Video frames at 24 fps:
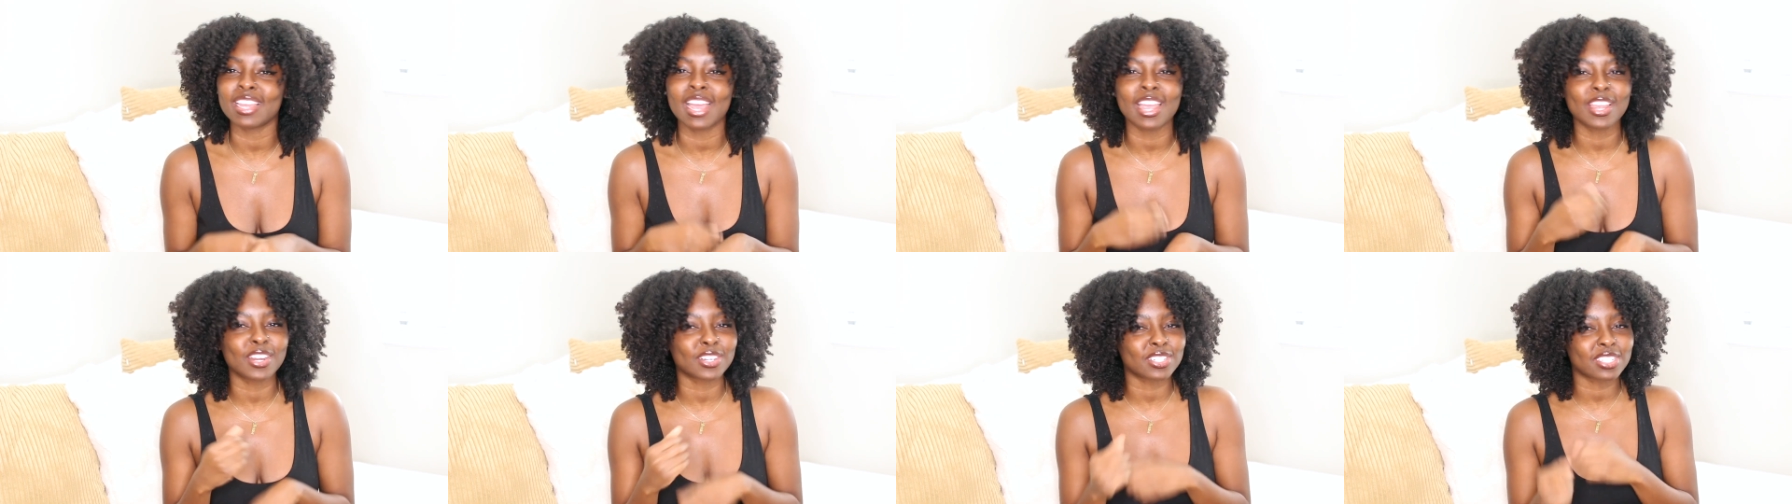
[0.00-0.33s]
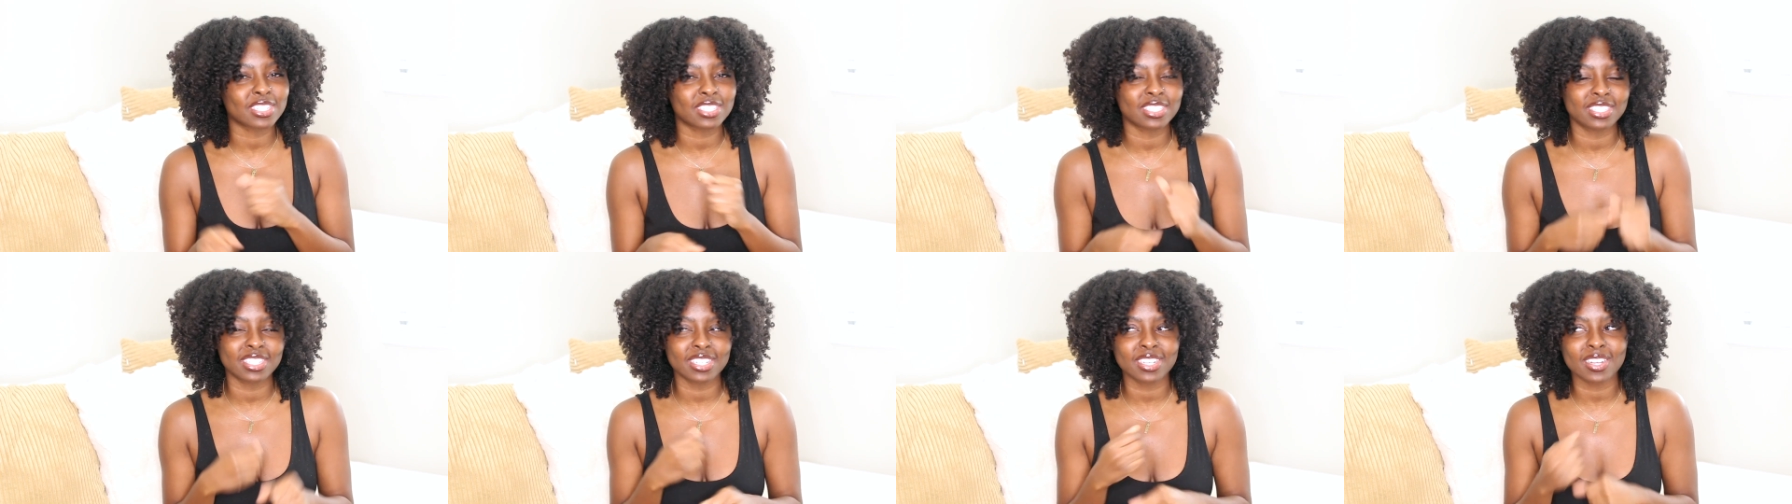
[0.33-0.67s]
yet you're
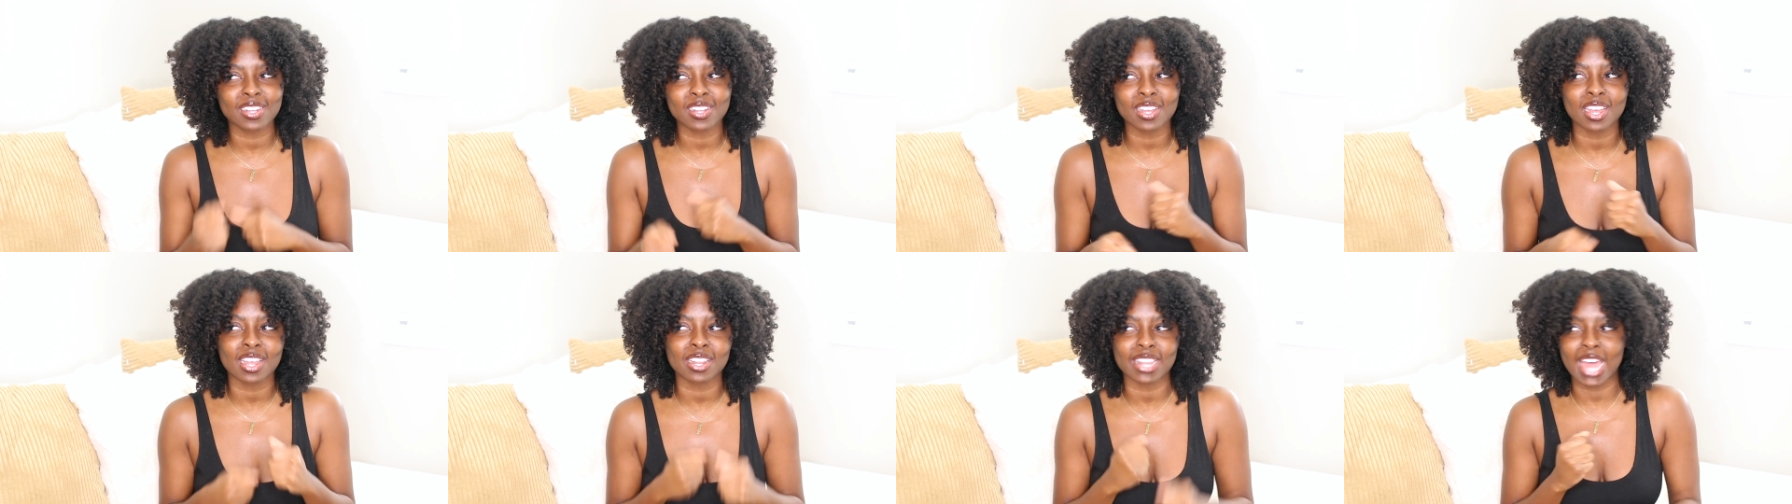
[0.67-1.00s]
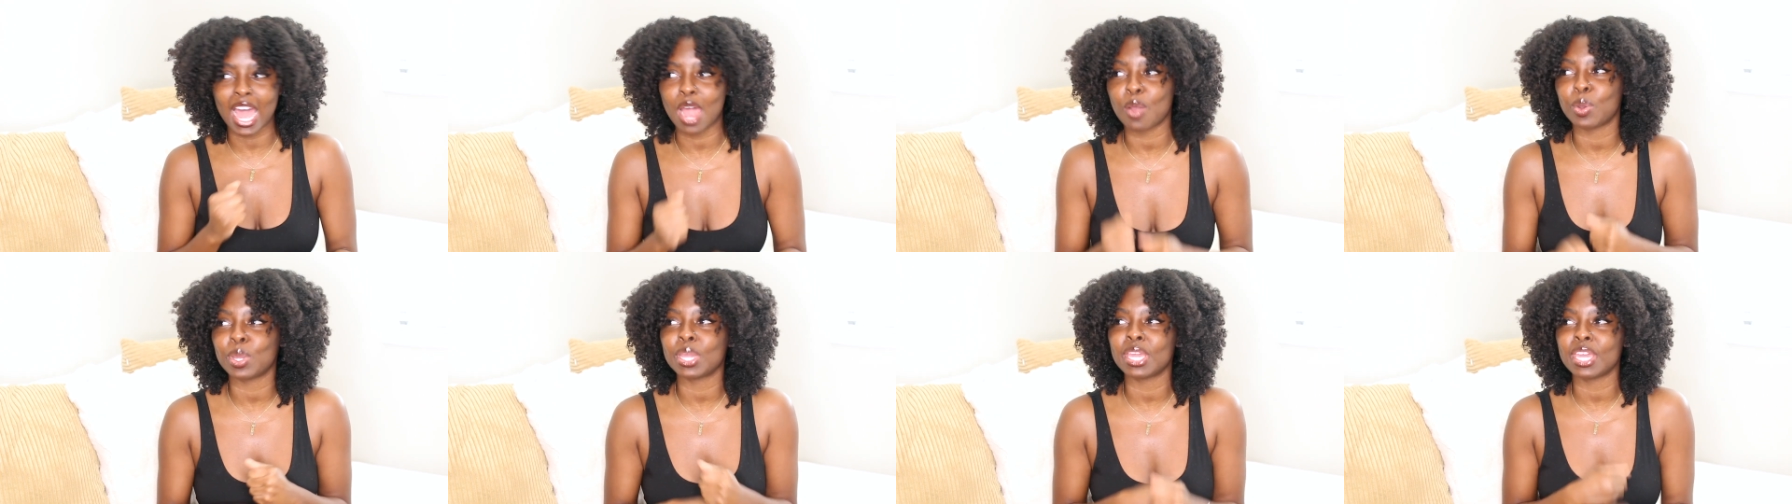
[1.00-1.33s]
still
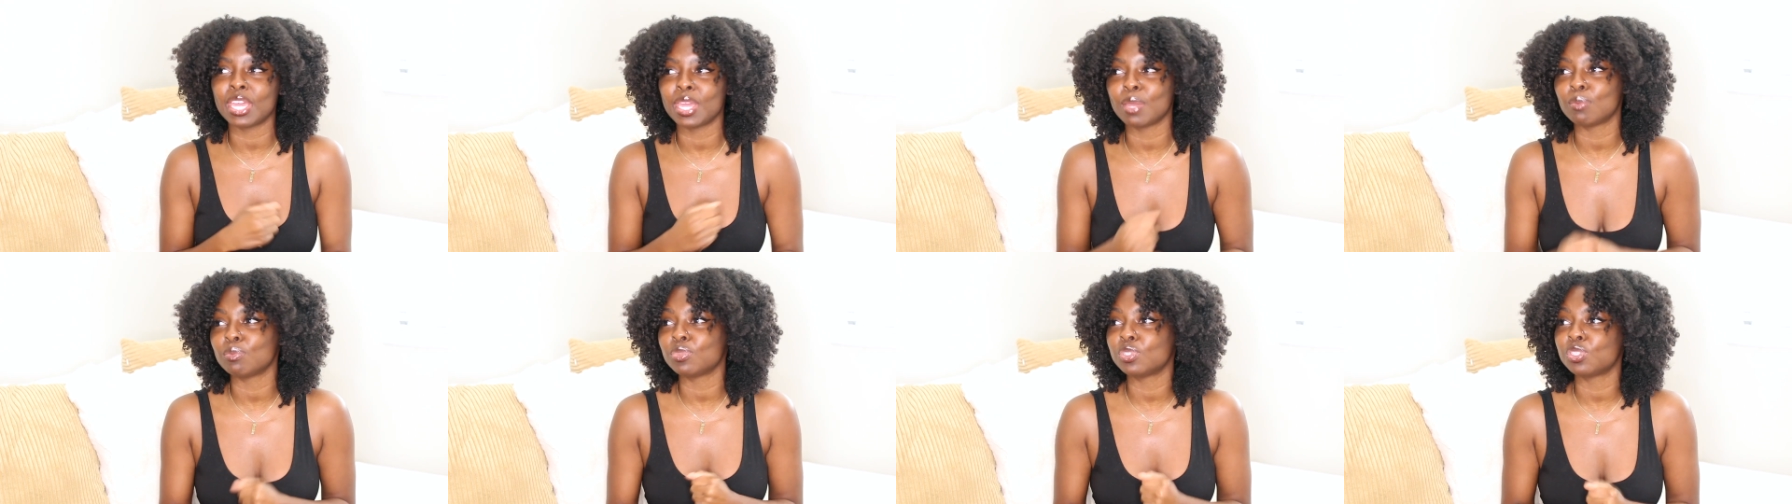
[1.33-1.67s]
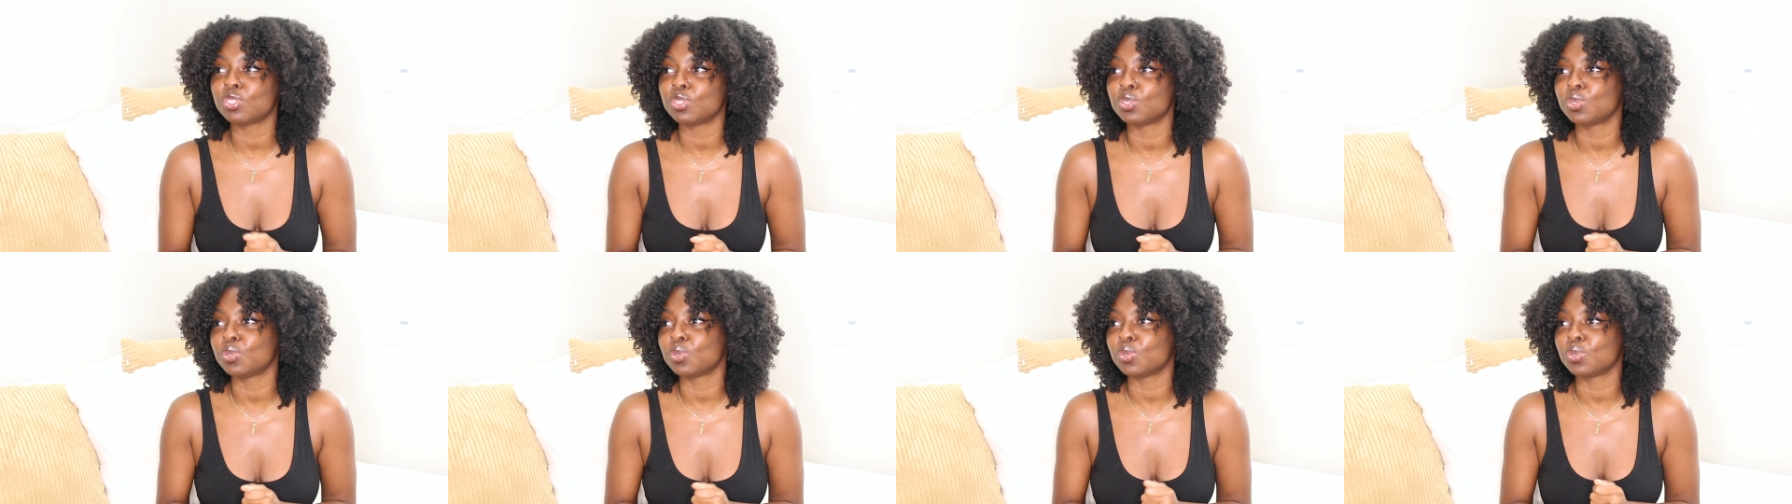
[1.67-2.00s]
allowing him
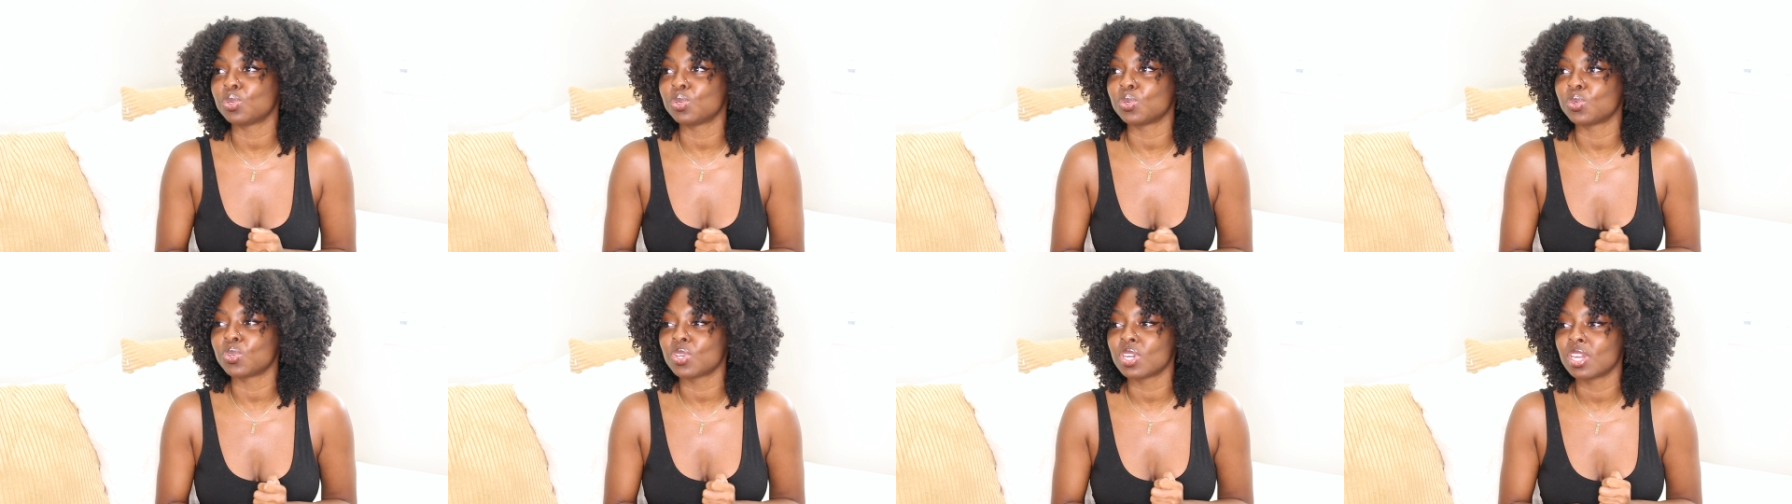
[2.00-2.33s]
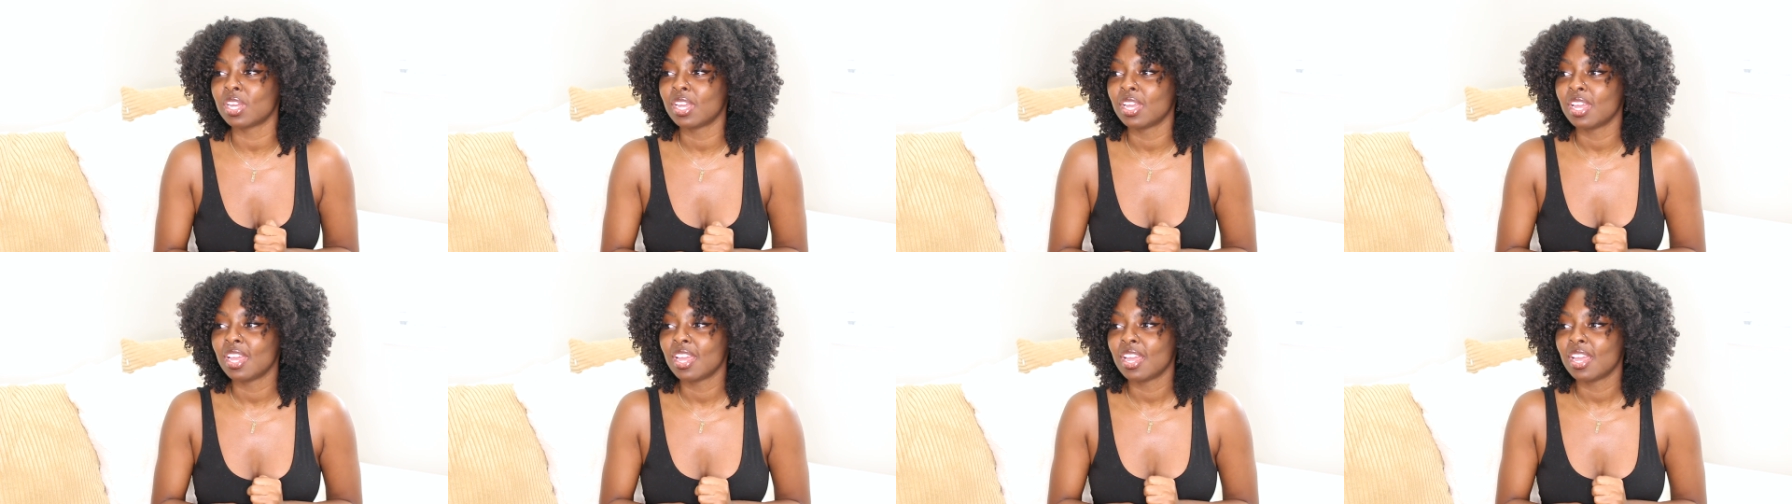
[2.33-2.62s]
to